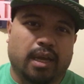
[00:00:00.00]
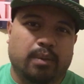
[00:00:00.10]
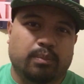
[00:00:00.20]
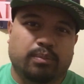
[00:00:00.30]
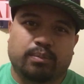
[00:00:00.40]

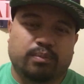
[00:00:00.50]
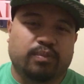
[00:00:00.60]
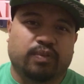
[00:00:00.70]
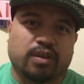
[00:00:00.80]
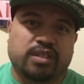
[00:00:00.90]
and
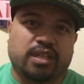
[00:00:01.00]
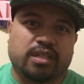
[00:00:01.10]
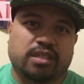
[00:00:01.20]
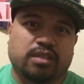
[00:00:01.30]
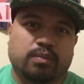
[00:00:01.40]

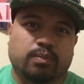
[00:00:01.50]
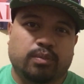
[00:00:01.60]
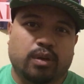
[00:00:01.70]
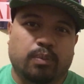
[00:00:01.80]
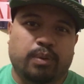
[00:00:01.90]
versus
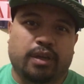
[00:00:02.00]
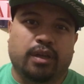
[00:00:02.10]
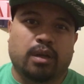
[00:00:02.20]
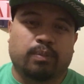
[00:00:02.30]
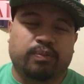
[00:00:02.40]

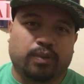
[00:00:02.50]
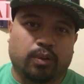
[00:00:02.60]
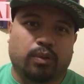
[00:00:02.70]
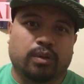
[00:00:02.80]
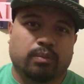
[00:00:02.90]
picking up
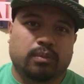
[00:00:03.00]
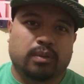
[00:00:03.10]
food